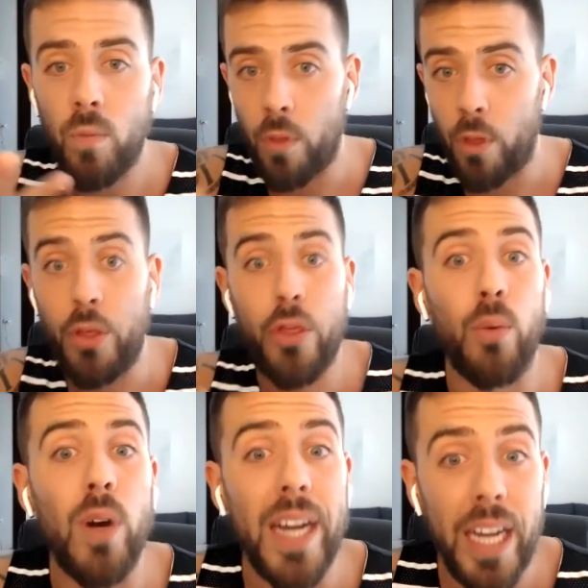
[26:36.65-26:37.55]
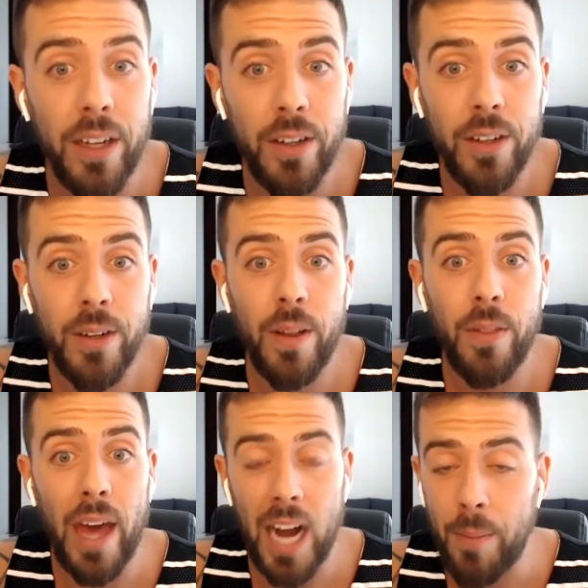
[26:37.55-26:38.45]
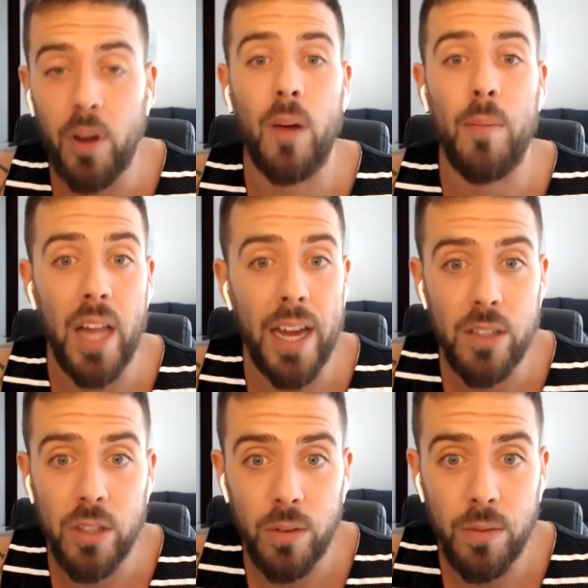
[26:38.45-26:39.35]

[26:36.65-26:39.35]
the three that i'm going to apply to